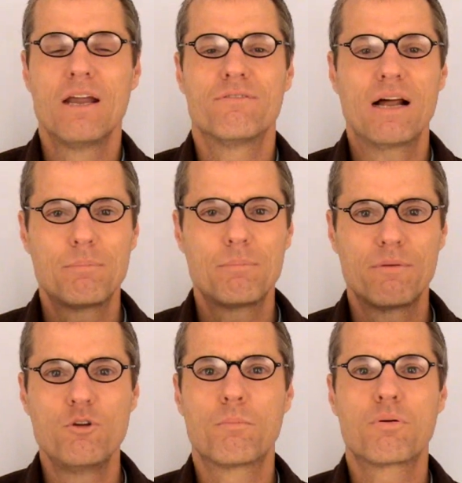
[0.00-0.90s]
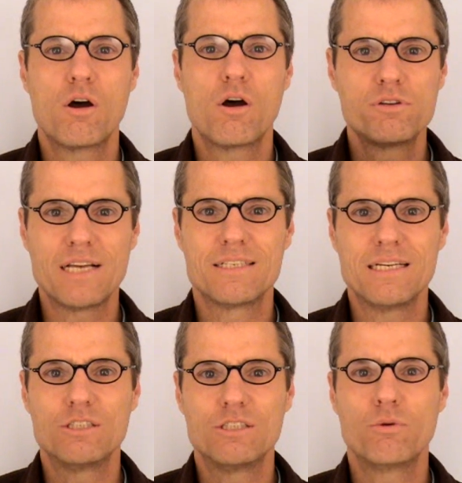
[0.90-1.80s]
develop a few
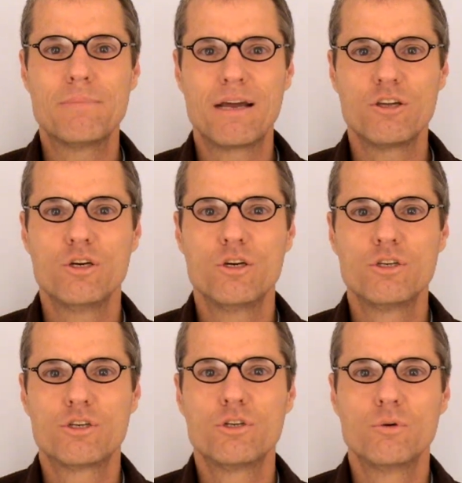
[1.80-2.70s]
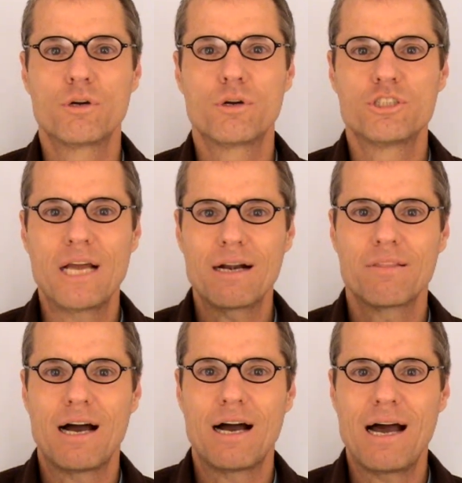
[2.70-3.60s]
processes we might use to
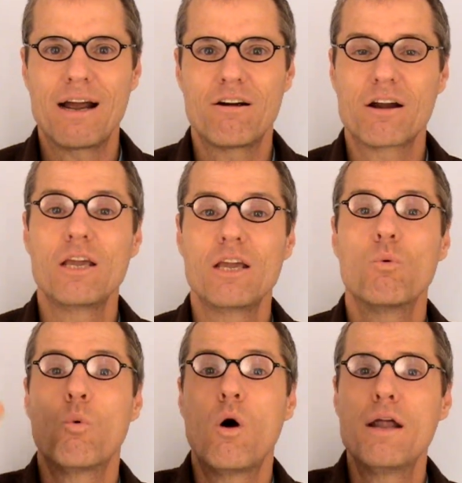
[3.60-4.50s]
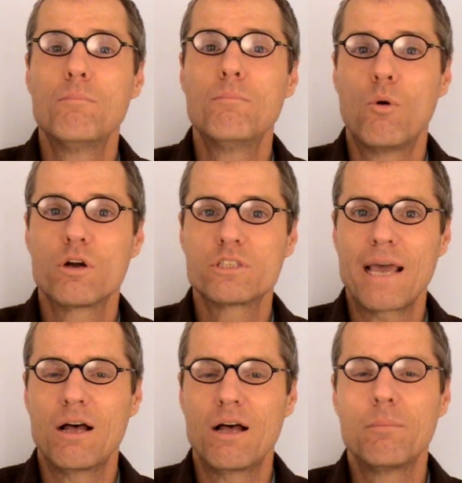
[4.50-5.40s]
project the hierarchy one more
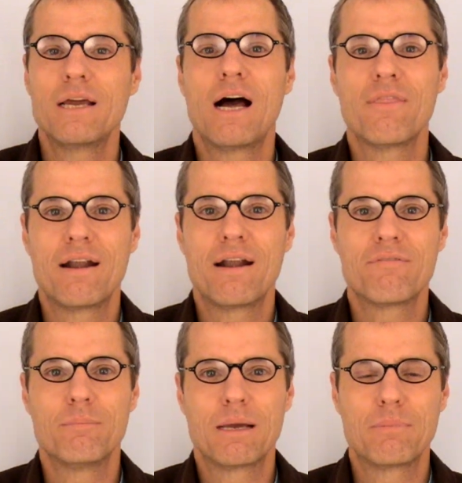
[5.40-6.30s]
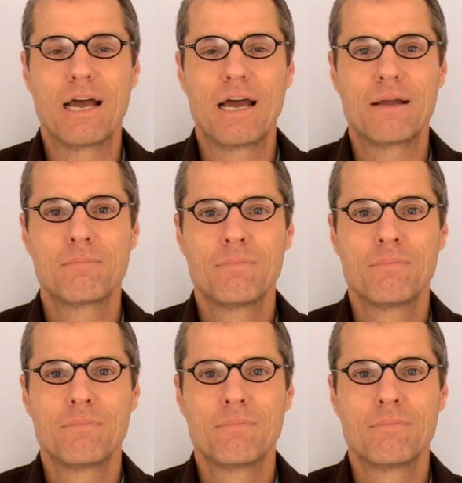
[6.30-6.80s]
scale beyond that of the Big Bang.